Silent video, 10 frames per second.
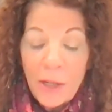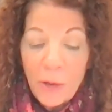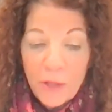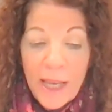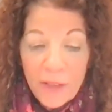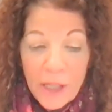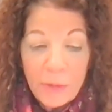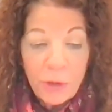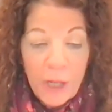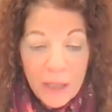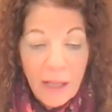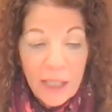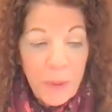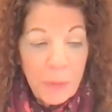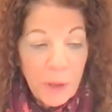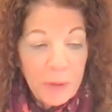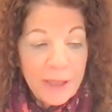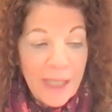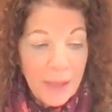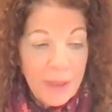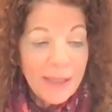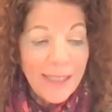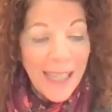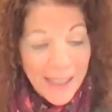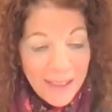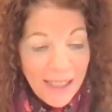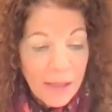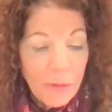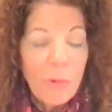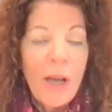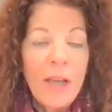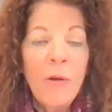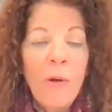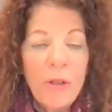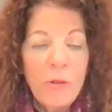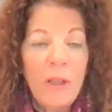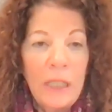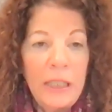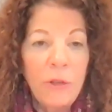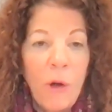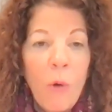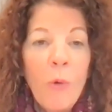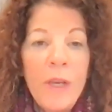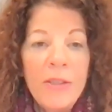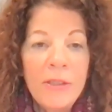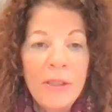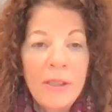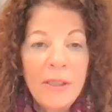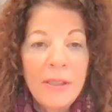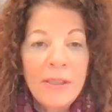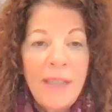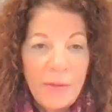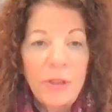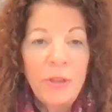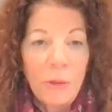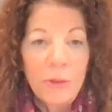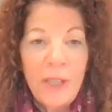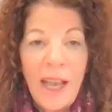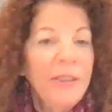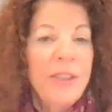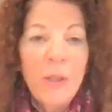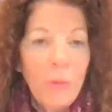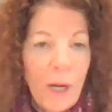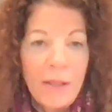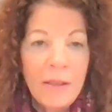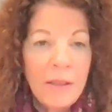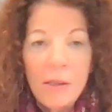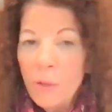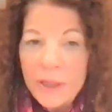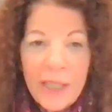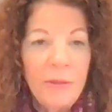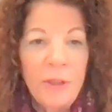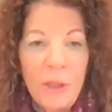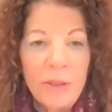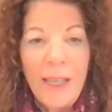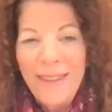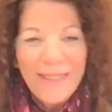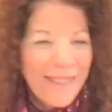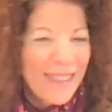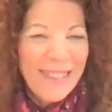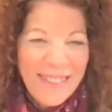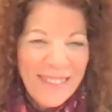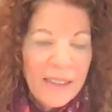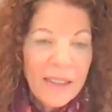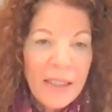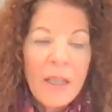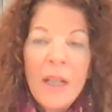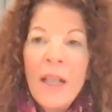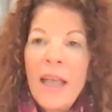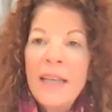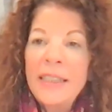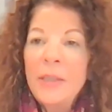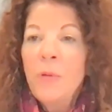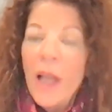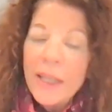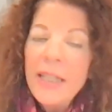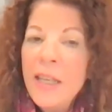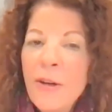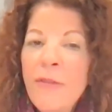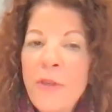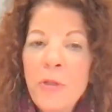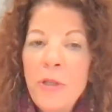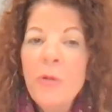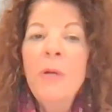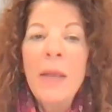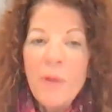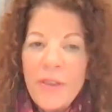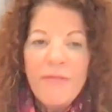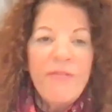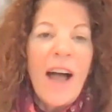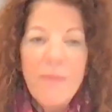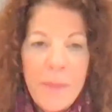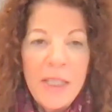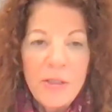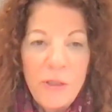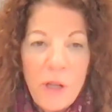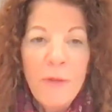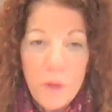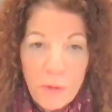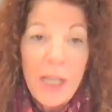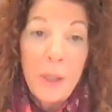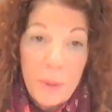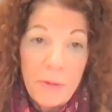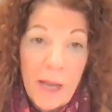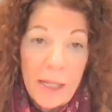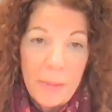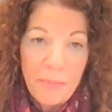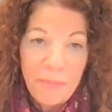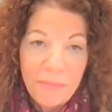owned the health club and trained client, people would always say to me, Sandy, why are all your clients always get results? Every single one. They always get results. And I said, well, I can interview you and within 5 minutes know if you're ready to be ready.